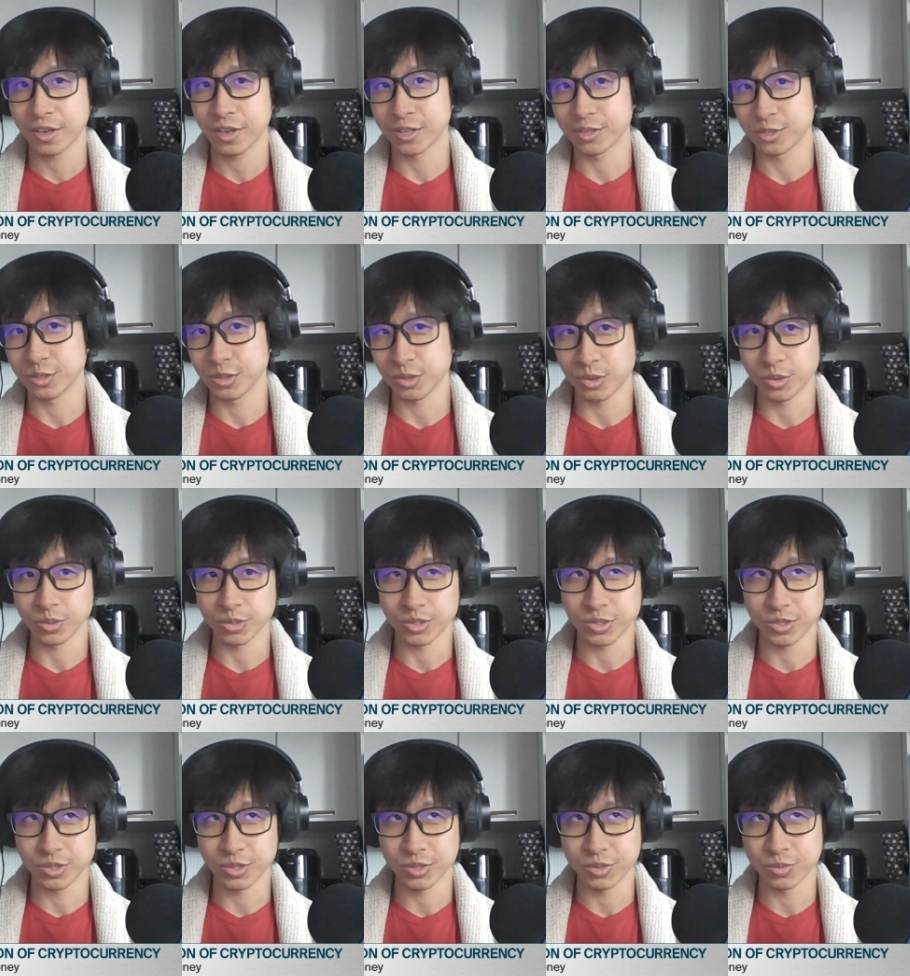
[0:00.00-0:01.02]
And so
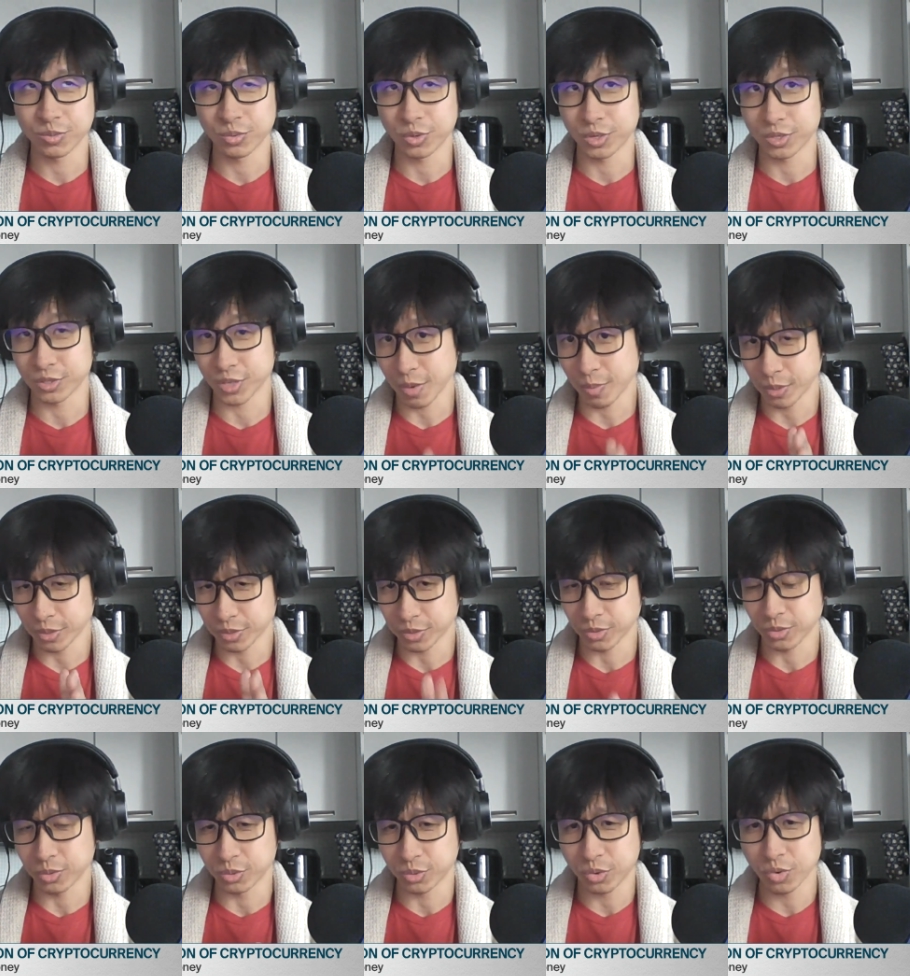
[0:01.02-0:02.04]
she was able to
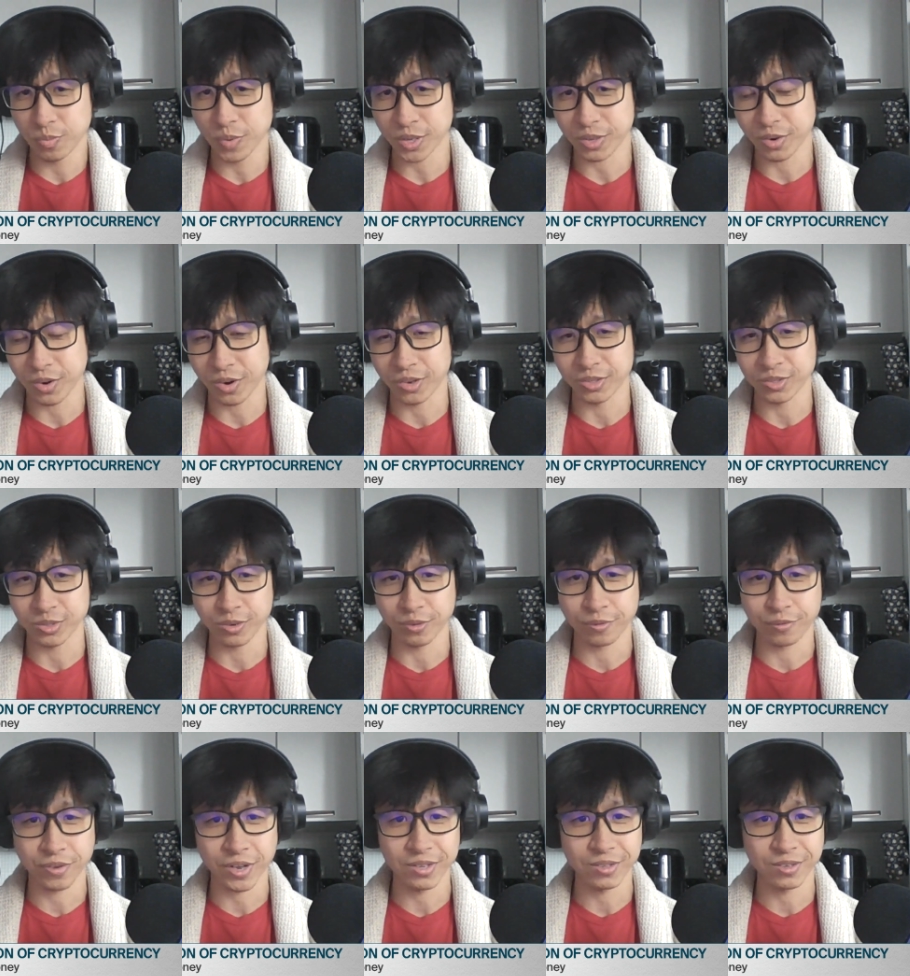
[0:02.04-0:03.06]
use two bitcoins to
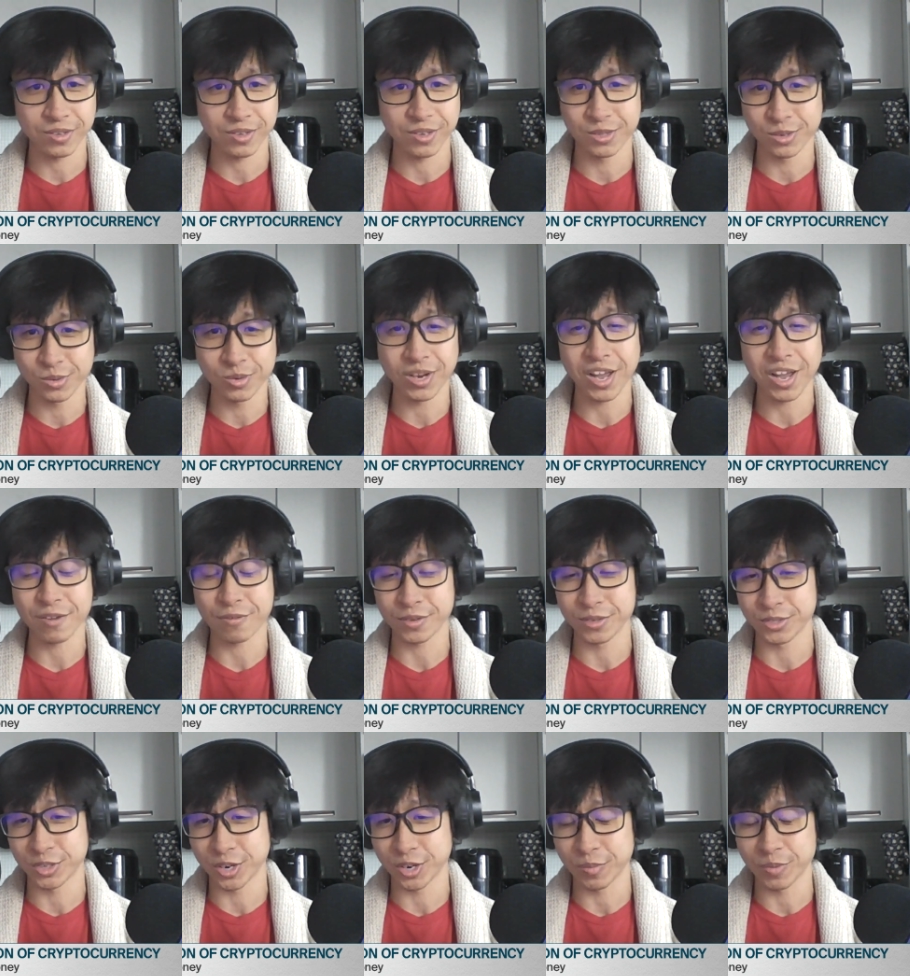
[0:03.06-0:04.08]
fund a new life
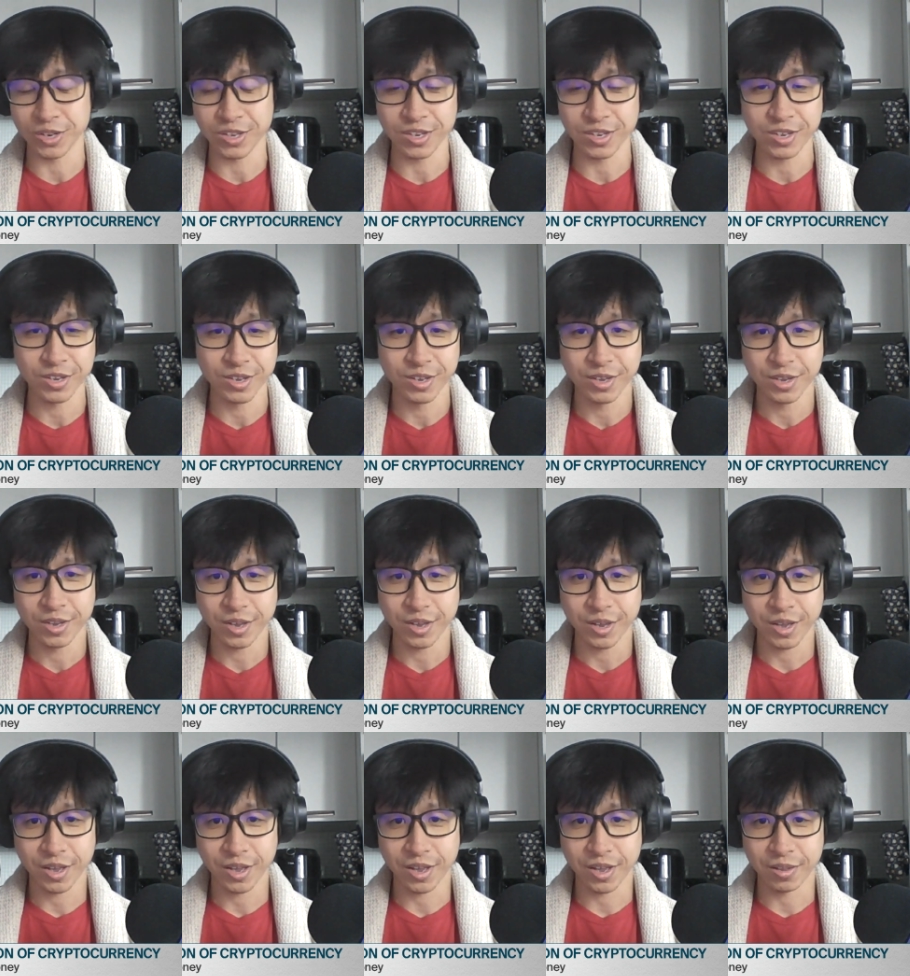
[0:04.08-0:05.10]
in Germany.
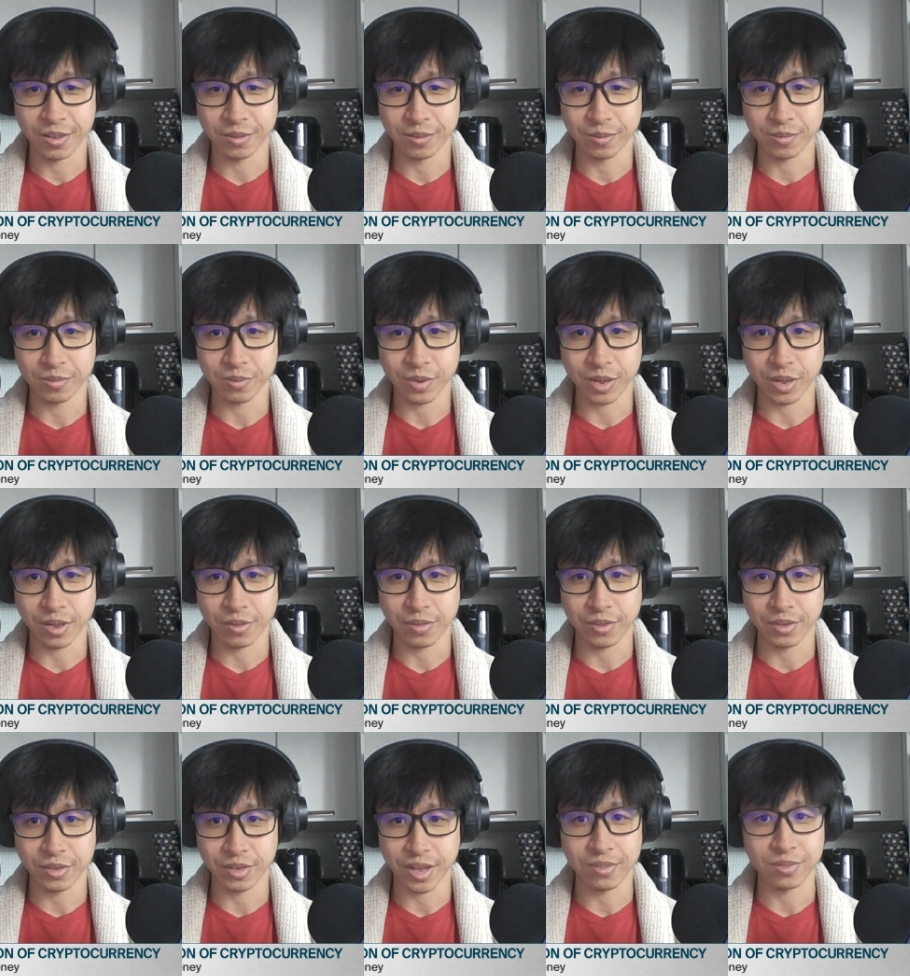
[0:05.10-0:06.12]
And I
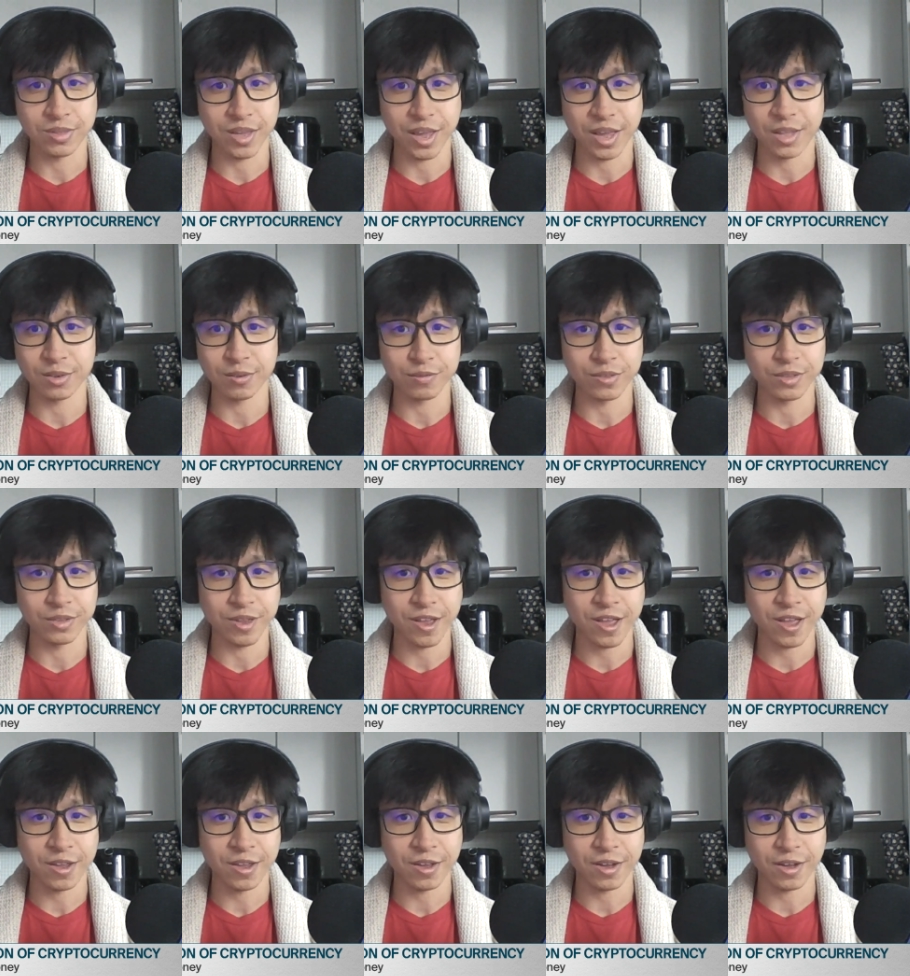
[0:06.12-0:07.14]
think at the end of the
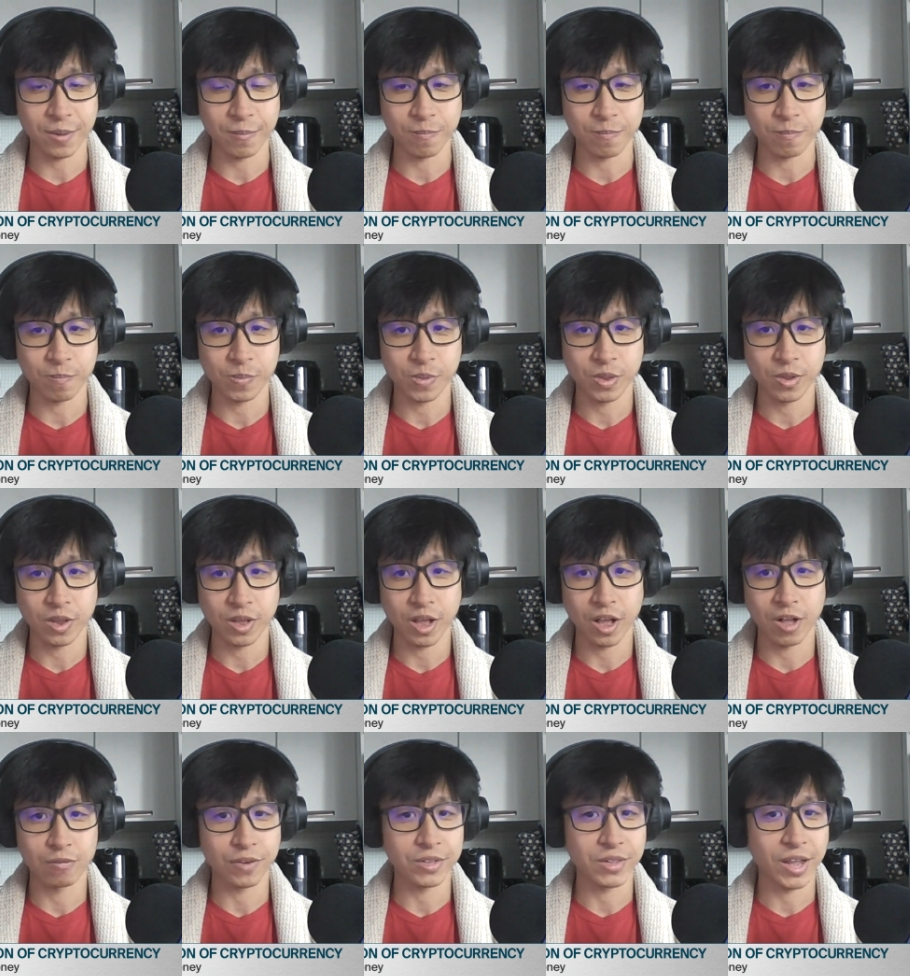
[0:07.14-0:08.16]
day, uh,
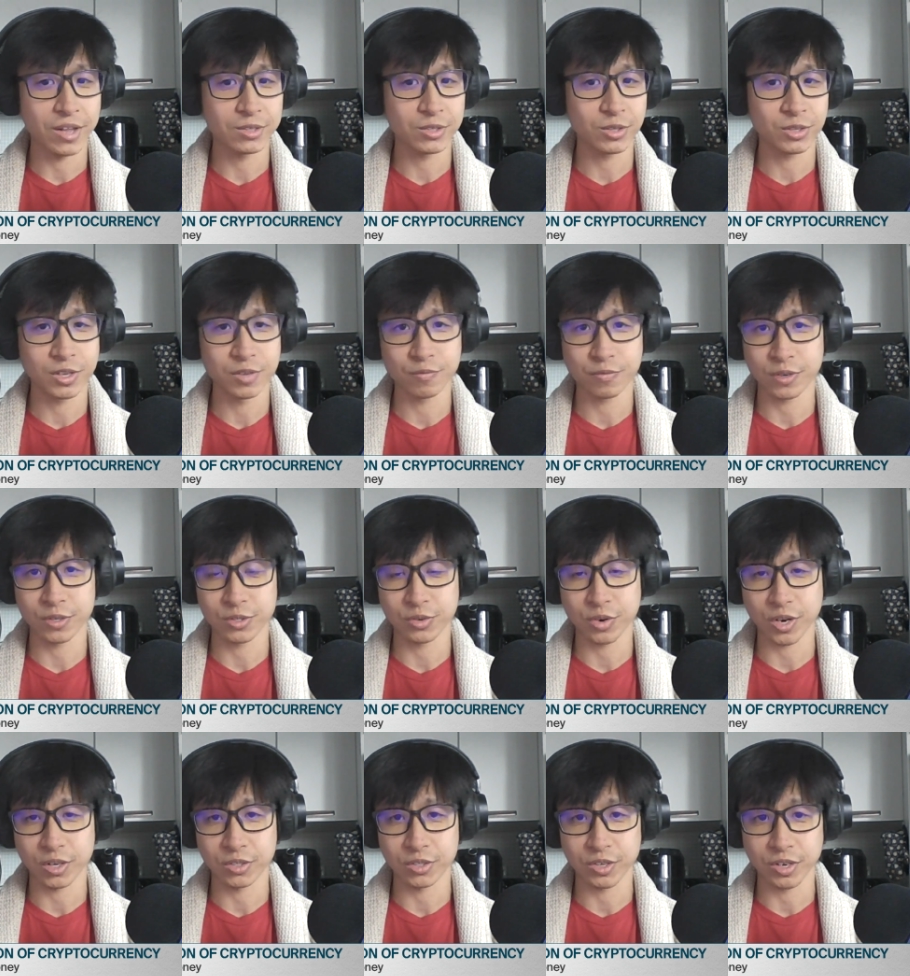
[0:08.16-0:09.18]
our financial
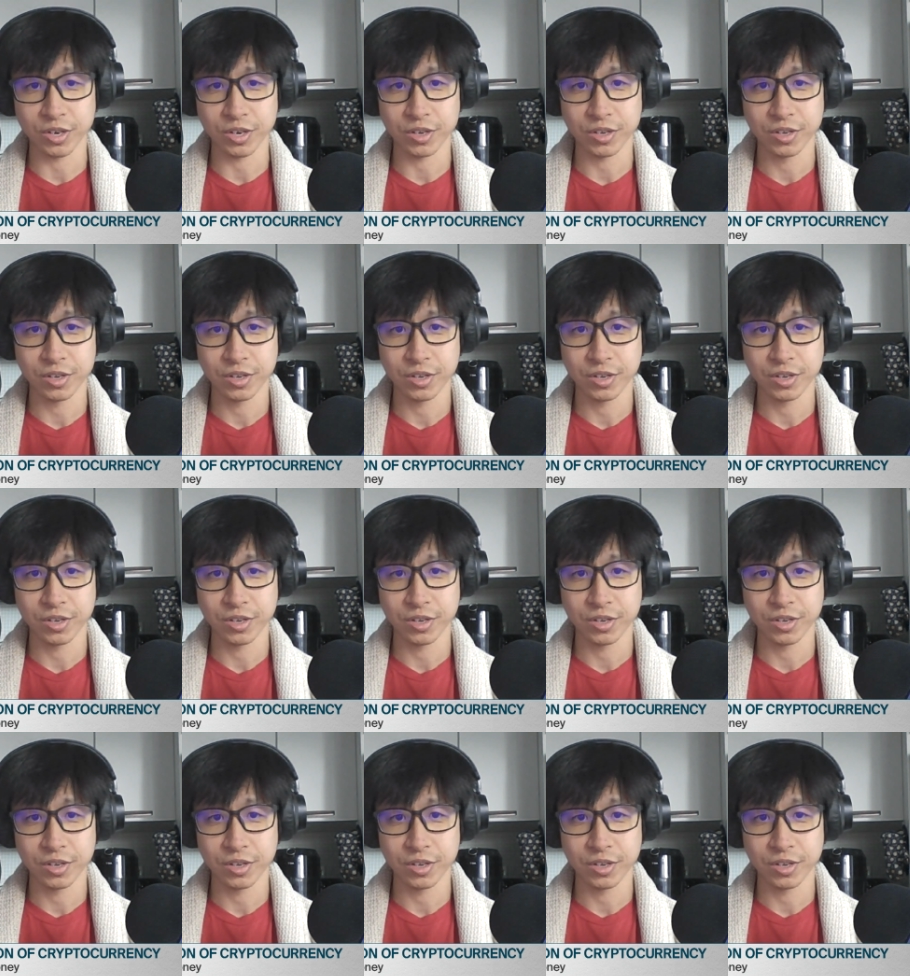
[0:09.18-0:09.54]
infrastructure